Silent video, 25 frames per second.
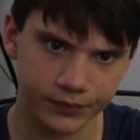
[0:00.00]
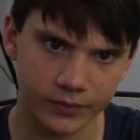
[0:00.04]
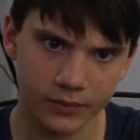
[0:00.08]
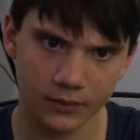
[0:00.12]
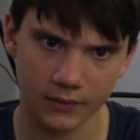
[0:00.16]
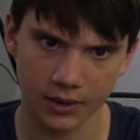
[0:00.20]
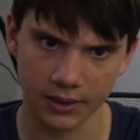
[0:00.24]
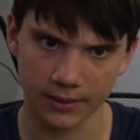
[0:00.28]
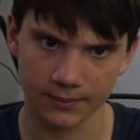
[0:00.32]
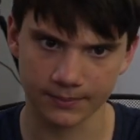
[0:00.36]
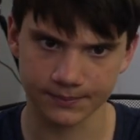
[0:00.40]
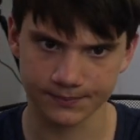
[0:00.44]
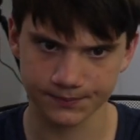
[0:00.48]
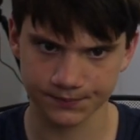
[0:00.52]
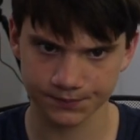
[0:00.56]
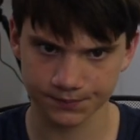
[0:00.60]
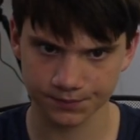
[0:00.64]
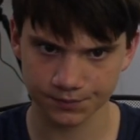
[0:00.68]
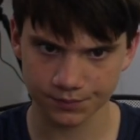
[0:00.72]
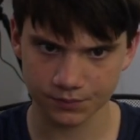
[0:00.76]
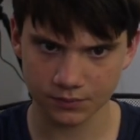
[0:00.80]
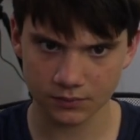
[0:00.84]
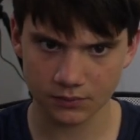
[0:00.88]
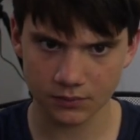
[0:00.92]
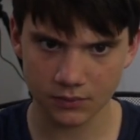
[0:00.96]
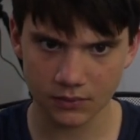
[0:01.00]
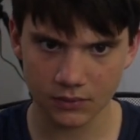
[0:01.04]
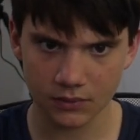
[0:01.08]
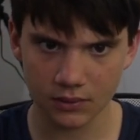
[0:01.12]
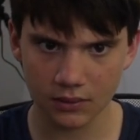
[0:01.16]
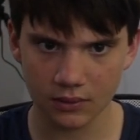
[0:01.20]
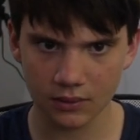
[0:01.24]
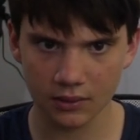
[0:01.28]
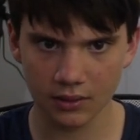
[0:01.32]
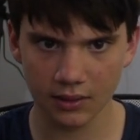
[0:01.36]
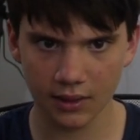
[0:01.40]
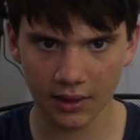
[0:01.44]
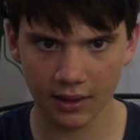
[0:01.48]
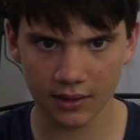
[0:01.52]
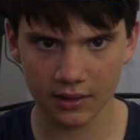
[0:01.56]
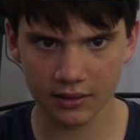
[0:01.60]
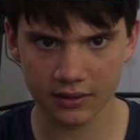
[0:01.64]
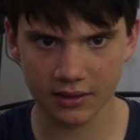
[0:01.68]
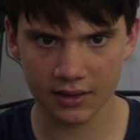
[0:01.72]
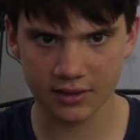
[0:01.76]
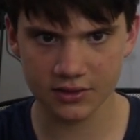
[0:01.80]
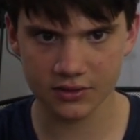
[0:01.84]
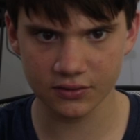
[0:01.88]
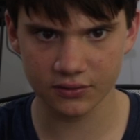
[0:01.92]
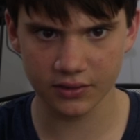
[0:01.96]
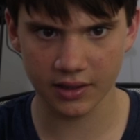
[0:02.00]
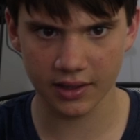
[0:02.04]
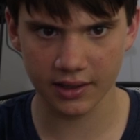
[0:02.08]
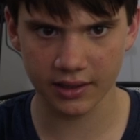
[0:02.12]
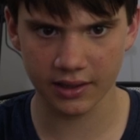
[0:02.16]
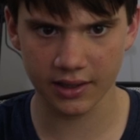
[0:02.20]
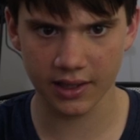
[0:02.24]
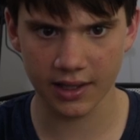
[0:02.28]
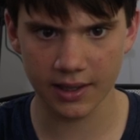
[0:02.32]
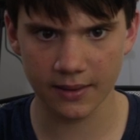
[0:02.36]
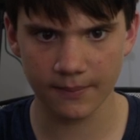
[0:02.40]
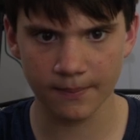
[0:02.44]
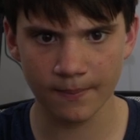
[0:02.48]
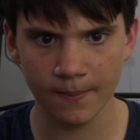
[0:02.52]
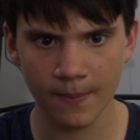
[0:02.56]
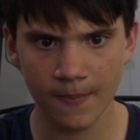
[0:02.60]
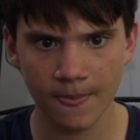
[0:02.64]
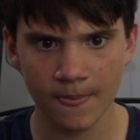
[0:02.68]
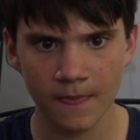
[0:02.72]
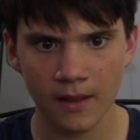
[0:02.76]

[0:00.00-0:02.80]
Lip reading: Yeah. And it does all that again.